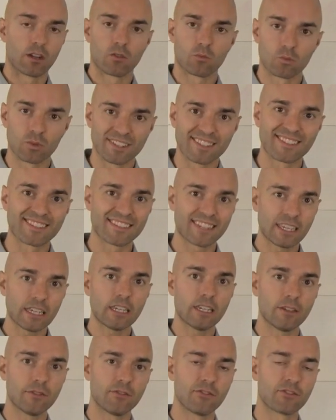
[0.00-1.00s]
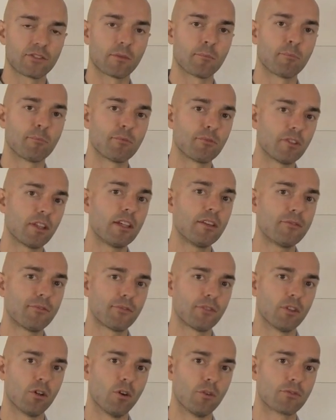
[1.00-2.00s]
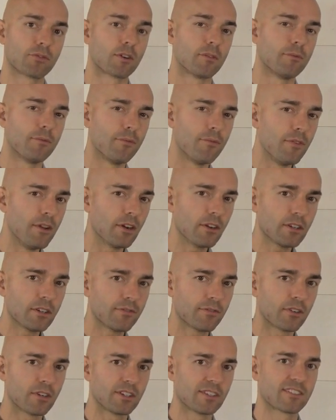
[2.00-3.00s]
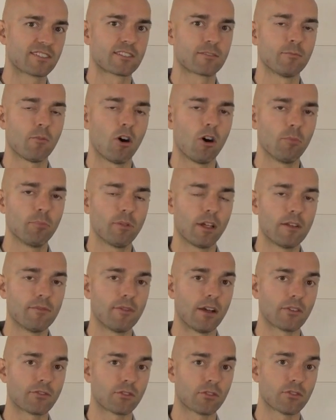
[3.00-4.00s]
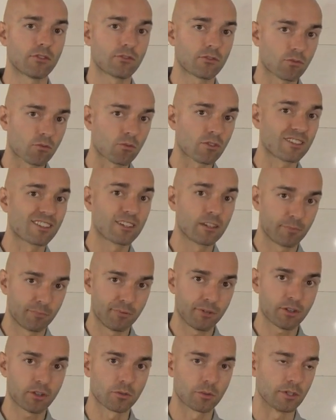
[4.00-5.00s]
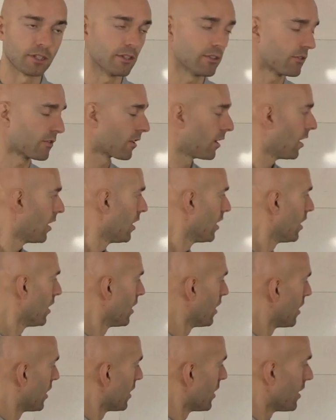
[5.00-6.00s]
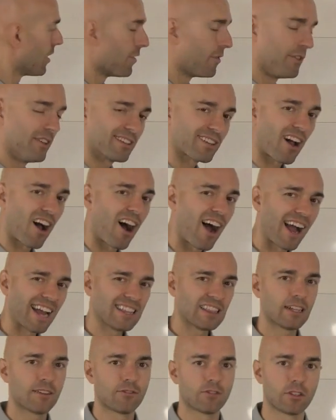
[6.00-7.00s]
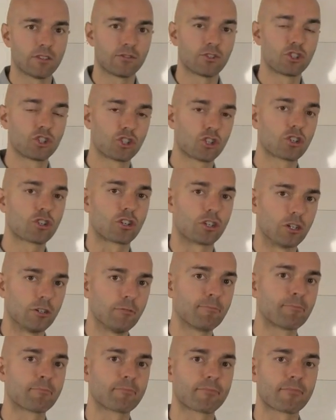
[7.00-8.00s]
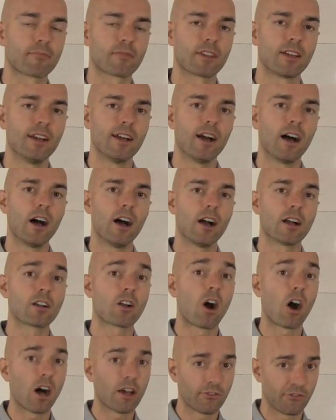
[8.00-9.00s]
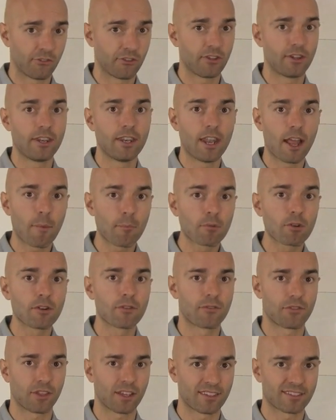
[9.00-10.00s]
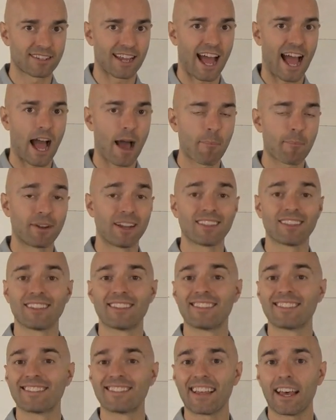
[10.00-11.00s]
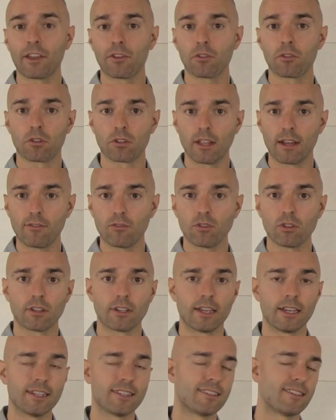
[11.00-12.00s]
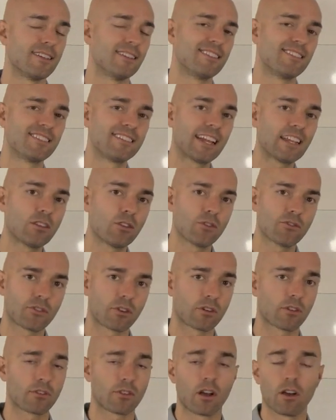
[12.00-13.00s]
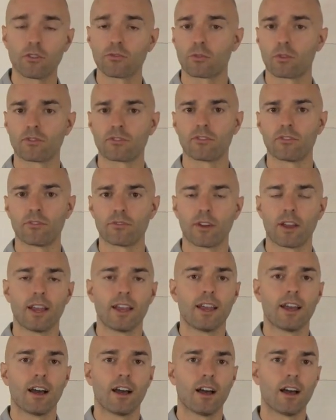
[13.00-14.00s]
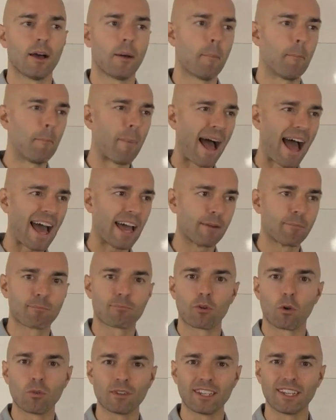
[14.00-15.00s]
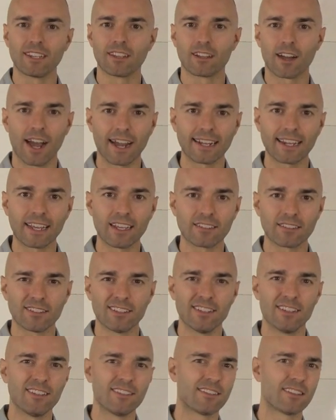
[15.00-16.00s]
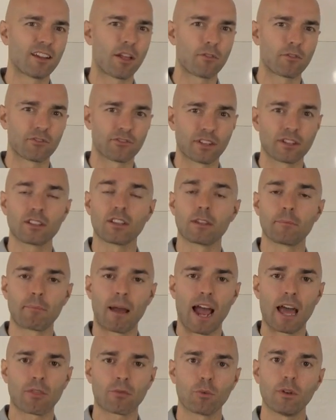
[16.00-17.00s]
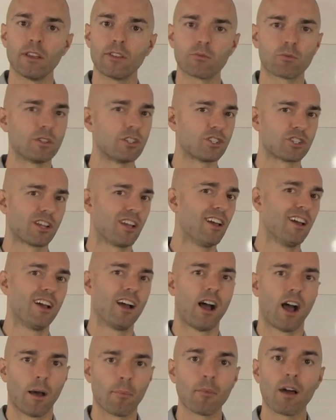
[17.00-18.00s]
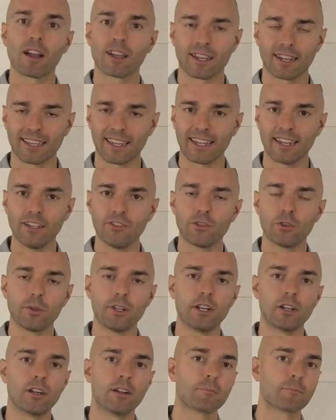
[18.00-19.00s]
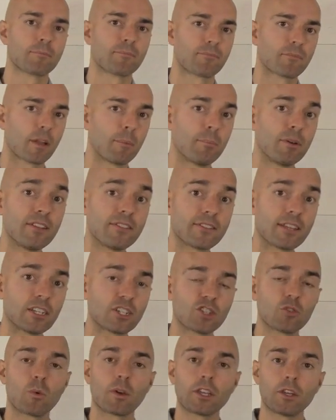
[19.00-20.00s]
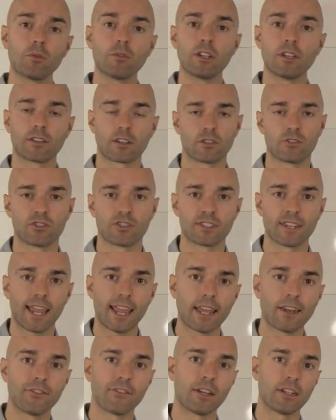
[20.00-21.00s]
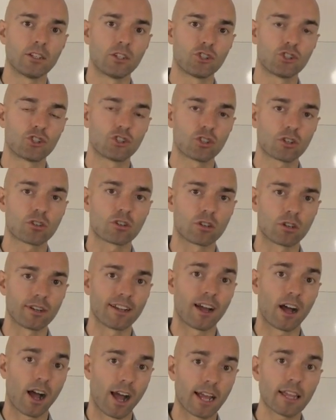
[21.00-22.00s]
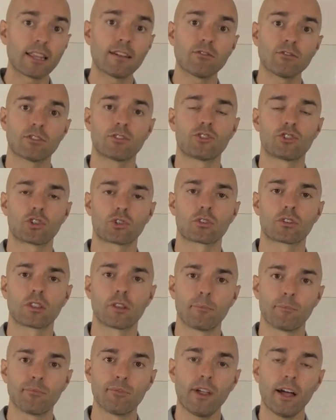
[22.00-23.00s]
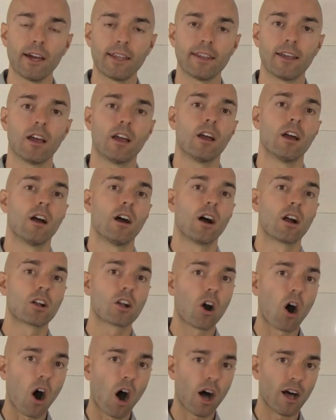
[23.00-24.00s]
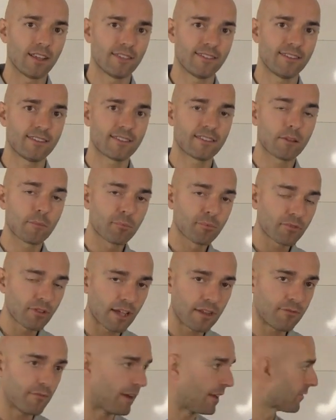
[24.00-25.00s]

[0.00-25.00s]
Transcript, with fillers: receives blood flow from very, very small blood vessels or capillaries, this high level of sugar causes a number of things to happen. At the cellular level, it signals all sorts of bad protein kinases and other signaling pathways, which I'm not going to get into here. But essentially what you need to understand is that sugar, high levels of sugar in the blood, causes the blood